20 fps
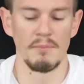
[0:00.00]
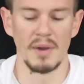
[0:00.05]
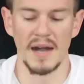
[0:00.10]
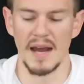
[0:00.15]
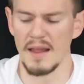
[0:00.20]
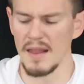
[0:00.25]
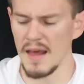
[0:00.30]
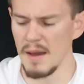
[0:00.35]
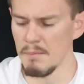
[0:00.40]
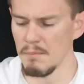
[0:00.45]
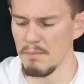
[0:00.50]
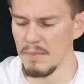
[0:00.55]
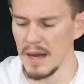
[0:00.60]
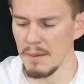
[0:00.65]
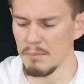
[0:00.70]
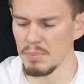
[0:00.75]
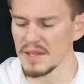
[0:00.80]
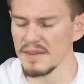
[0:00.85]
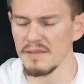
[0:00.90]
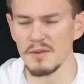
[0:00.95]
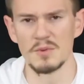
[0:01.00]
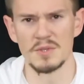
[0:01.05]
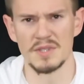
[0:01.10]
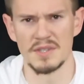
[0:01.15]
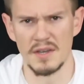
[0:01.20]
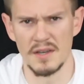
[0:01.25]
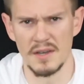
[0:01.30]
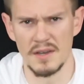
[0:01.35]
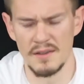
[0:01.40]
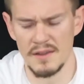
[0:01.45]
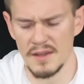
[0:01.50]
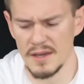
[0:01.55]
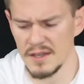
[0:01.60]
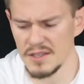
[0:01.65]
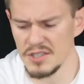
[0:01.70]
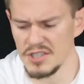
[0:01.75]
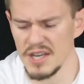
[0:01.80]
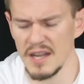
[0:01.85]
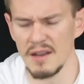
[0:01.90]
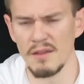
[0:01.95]
But I believe it was
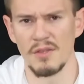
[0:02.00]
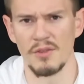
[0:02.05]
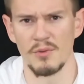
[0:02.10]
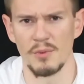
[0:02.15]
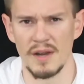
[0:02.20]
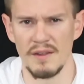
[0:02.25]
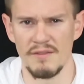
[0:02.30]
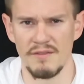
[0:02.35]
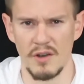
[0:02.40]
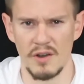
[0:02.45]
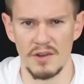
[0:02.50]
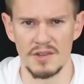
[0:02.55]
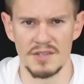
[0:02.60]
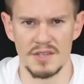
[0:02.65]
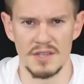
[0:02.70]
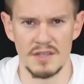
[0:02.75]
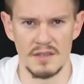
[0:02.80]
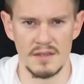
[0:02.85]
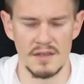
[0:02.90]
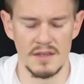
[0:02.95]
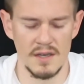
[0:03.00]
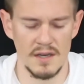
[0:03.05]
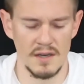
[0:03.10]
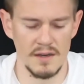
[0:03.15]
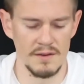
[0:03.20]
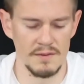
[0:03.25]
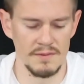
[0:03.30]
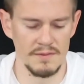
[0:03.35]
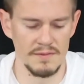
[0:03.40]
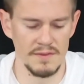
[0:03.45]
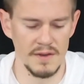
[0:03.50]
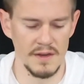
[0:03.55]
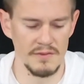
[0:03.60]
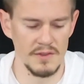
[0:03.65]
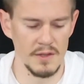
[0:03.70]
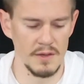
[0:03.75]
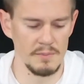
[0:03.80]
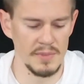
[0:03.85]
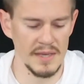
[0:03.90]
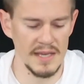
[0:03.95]
the Gen 3 version of
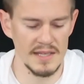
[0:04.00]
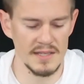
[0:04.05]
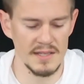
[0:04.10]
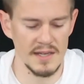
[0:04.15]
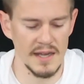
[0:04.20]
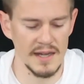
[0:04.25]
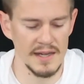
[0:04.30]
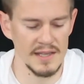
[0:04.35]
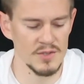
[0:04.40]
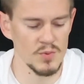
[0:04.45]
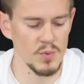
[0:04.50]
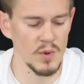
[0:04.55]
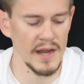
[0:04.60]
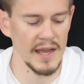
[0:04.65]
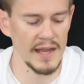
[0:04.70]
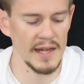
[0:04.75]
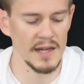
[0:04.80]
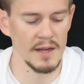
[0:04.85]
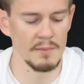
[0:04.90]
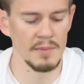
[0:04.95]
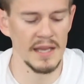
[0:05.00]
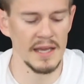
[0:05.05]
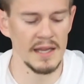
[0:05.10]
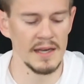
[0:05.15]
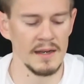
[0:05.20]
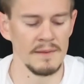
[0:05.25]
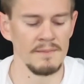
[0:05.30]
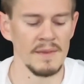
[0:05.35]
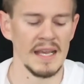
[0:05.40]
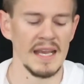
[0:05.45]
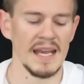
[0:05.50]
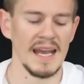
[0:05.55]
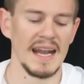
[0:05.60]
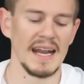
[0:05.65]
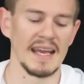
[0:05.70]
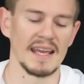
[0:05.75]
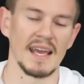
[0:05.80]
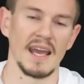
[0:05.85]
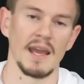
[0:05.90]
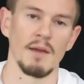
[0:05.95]
the PS90 is what I ended up getting,
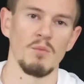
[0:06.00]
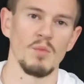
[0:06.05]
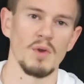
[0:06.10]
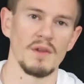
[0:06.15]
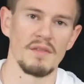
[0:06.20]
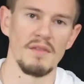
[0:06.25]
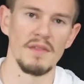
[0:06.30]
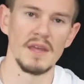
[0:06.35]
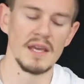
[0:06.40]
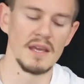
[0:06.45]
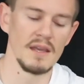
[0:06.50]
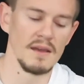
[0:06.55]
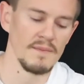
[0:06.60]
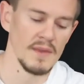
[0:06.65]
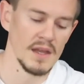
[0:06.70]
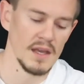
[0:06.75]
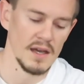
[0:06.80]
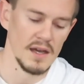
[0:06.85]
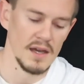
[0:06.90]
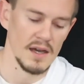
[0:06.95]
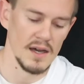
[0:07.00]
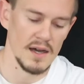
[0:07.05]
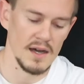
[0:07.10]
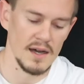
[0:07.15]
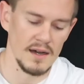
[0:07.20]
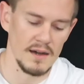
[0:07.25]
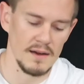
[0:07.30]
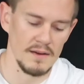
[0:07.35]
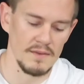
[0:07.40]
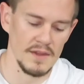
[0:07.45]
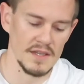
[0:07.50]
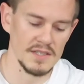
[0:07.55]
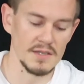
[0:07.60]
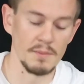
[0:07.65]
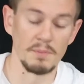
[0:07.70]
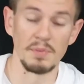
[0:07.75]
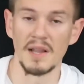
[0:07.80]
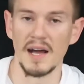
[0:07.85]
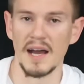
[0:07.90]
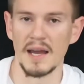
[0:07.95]
and it came with the
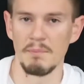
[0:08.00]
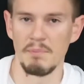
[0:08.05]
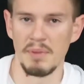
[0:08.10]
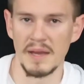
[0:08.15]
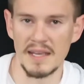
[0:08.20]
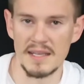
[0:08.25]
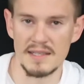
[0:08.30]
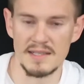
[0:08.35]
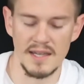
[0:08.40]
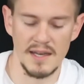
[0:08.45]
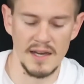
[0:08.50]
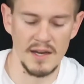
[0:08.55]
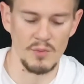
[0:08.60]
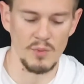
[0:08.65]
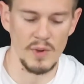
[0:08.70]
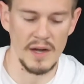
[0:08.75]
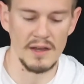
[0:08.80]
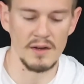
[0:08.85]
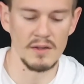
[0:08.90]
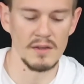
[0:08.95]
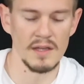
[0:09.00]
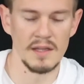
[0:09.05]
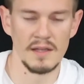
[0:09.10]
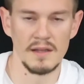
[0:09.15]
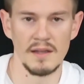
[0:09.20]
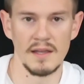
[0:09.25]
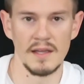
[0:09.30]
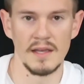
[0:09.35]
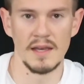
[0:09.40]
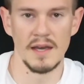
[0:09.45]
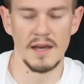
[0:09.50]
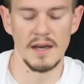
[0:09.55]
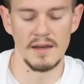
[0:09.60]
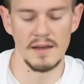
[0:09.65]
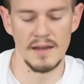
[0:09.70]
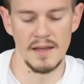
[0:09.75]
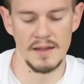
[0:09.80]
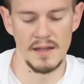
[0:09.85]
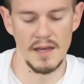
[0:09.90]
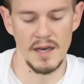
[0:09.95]
supplied Picatinny rail in the
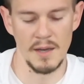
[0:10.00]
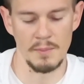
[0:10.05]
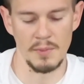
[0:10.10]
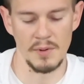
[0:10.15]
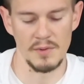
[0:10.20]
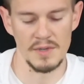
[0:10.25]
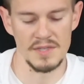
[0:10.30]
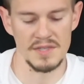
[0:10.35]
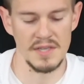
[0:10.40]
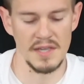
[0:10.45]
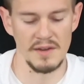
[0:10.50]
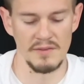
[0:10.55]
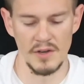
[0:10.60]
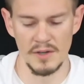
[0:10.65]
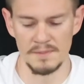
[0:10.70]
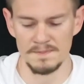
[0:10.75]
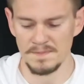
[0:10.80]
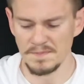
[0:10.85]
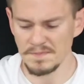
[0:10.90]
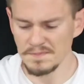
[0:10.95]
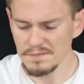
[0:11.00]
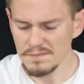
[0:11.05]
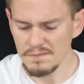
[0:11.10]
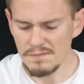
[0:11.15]
upper receiver.